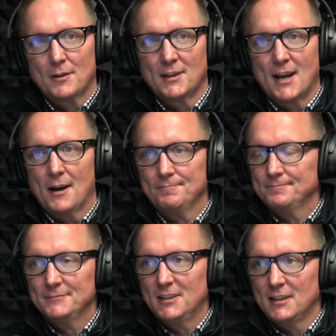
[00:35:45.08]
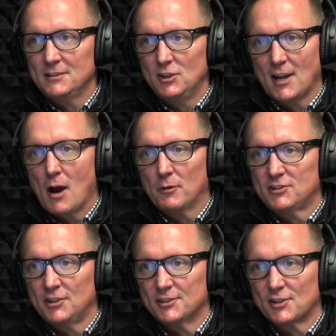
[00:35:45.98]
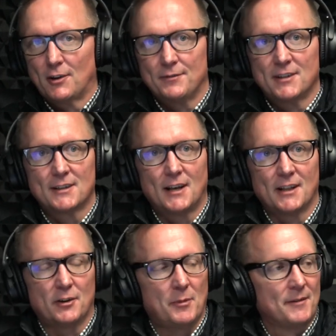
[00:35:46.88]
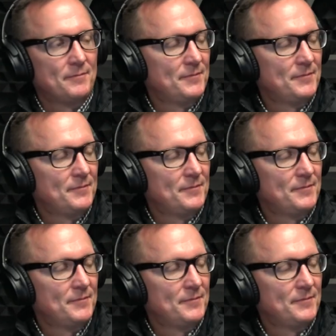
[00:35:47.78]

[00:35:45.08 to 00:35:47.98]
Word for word: well, you got you you got what you deserved a little bit.